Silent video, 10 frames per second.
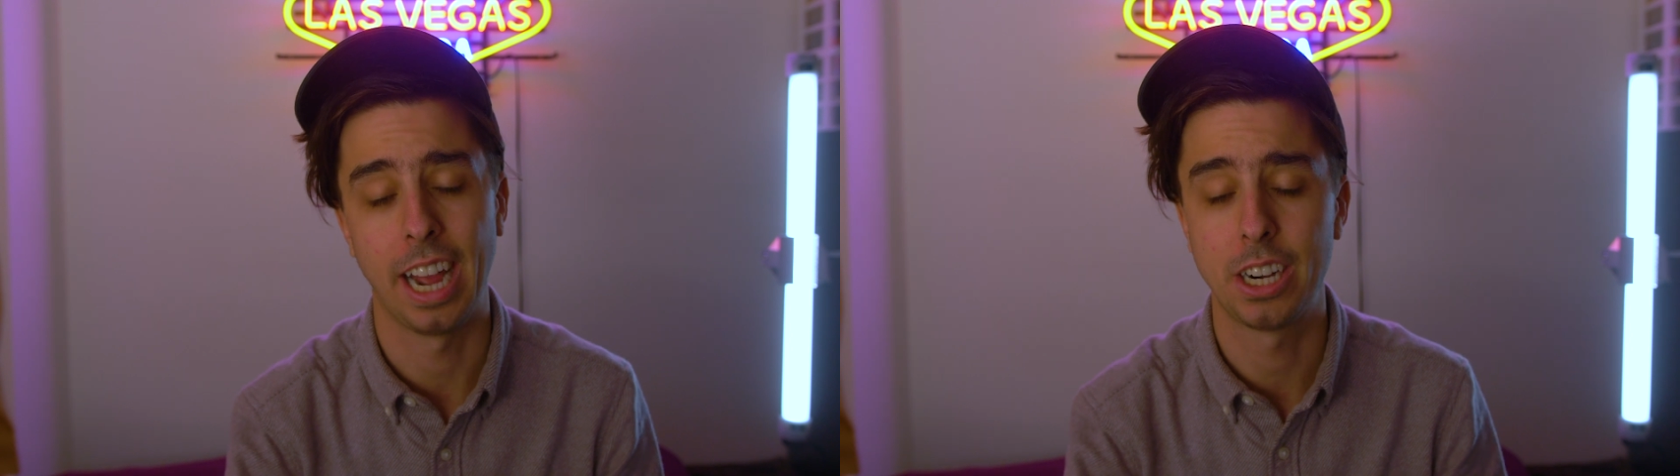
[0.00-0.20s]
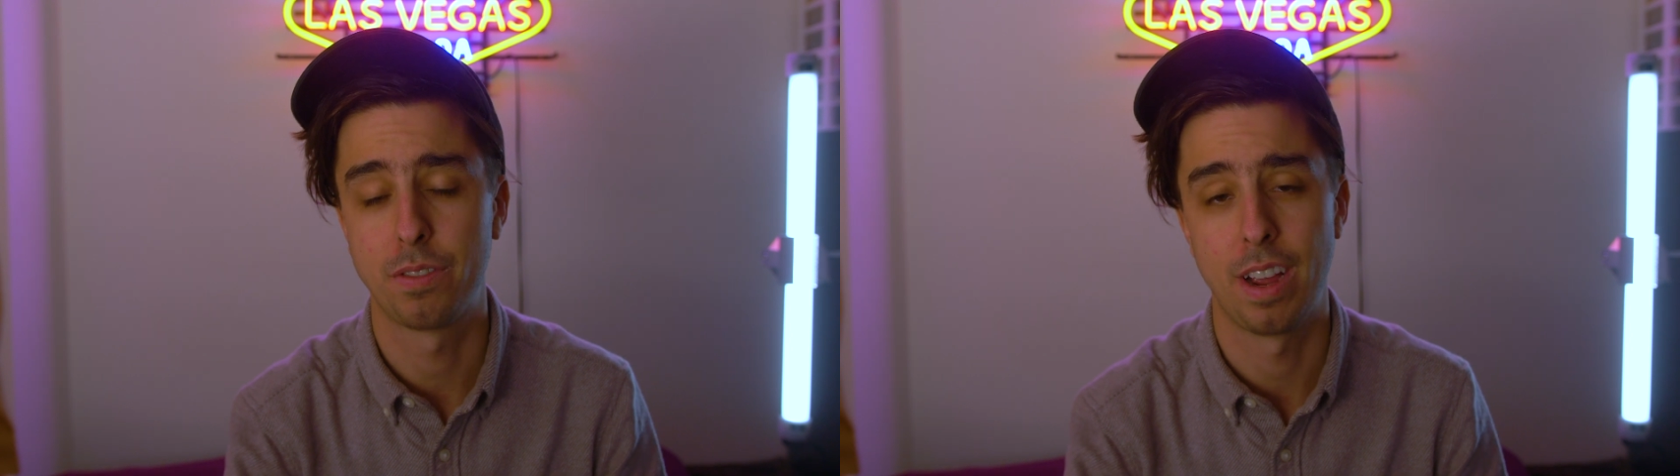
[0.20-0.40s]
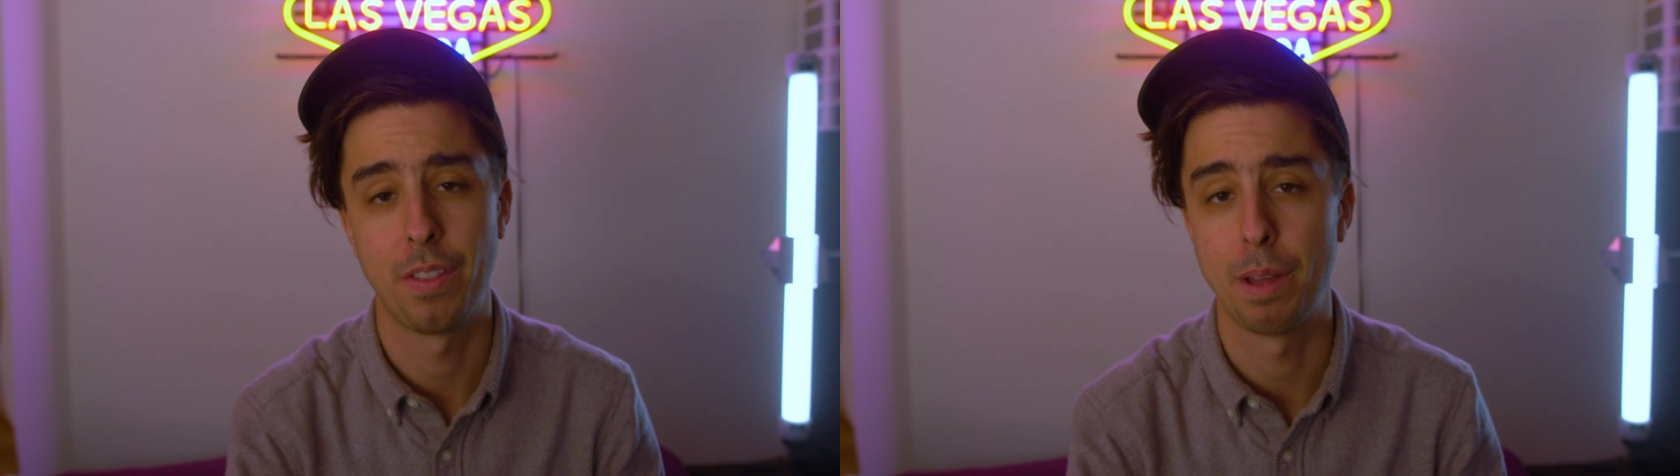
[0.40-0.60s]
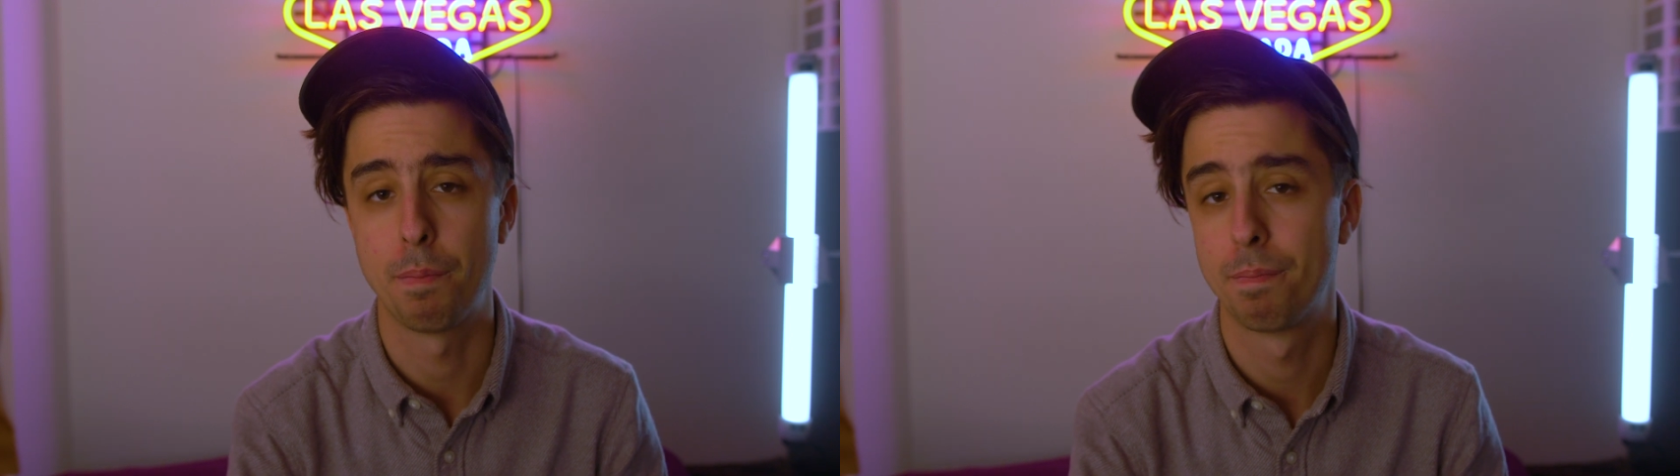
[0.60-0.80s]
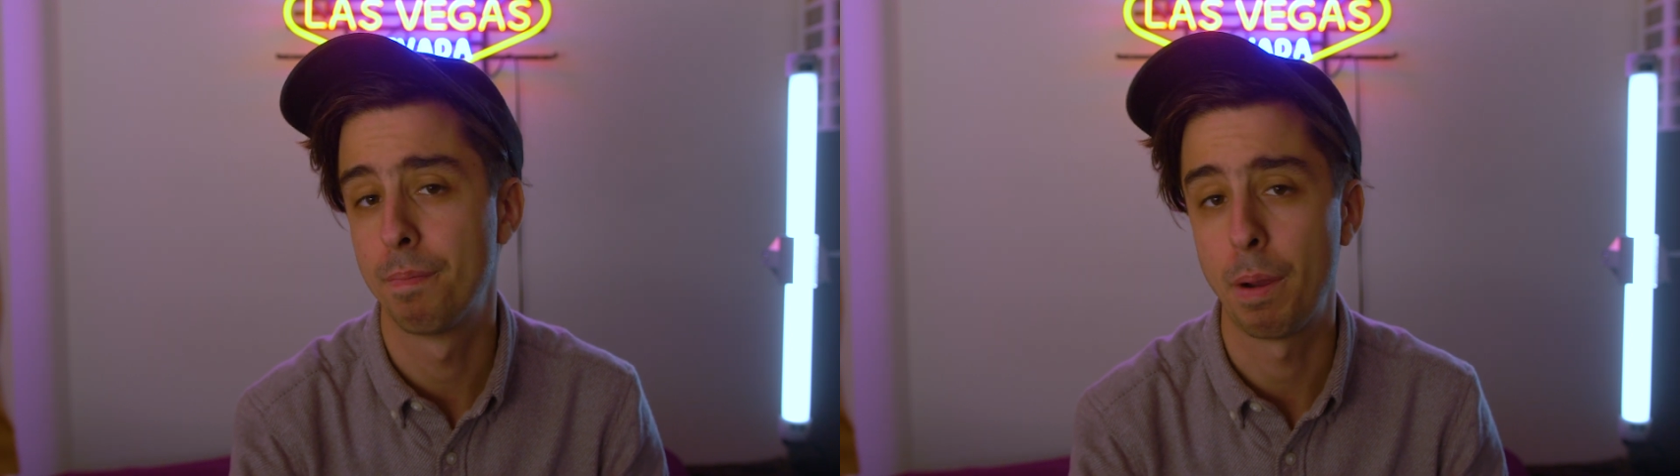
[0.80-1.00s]
I just found that
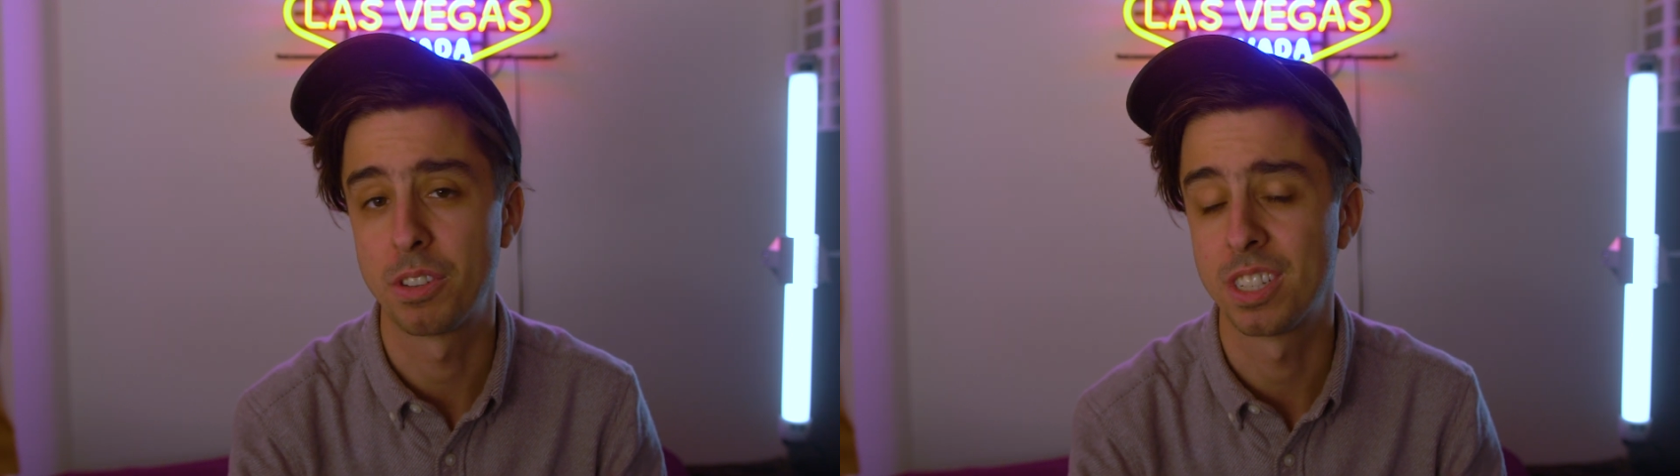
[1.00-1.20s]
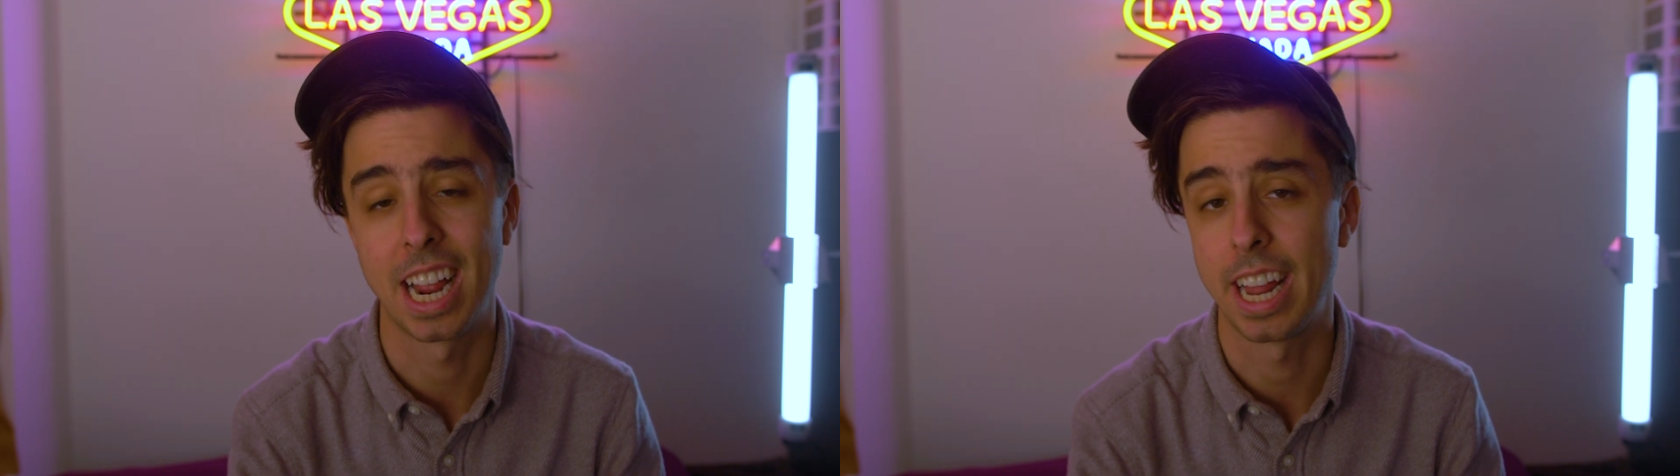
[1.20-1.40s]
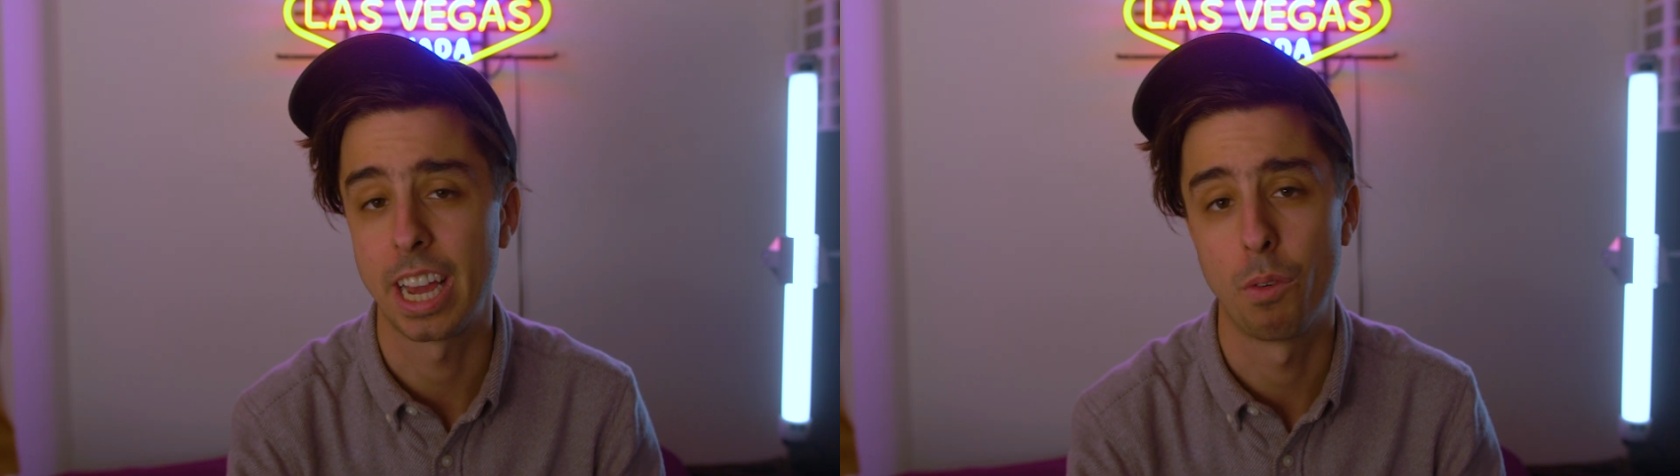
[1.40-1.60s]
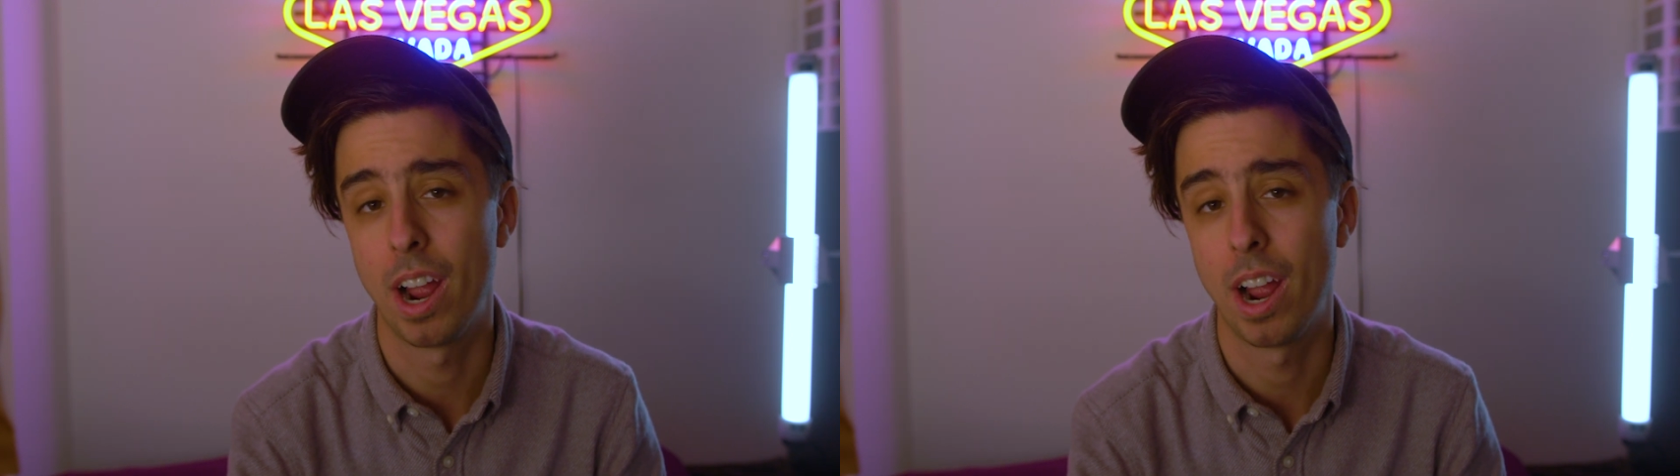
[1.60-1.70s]
I wasn't getting it